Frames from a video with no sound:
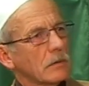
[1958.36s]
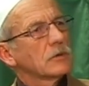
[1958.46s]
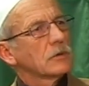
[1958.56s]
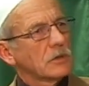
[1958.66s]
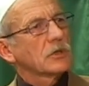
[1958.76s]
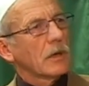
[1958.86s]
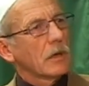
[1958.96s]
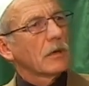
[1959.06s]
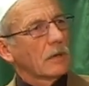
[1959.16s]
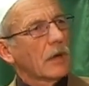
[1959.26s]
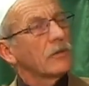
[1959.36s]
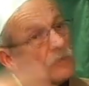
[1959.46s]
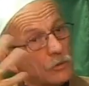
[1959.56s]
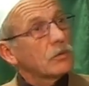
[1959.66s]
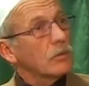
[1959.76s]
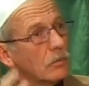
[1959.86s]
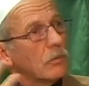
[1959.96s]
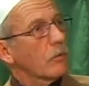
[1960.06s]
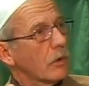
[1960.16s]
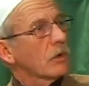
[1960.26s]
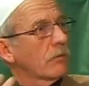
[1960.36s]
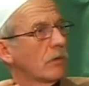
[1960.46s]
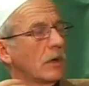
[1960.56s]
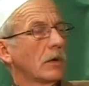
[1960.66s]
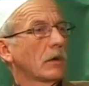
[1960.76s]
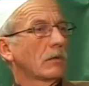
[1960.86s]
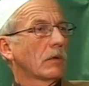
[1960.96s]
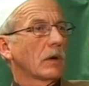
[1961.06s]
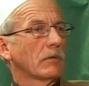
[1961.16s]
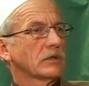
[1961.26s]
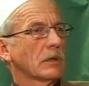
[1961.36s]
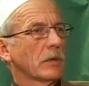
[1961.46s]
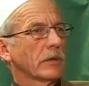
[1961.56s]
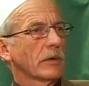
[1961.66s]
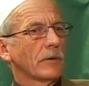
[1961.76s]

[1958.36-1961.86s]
Inshallah. And due to the work of our Jamaat.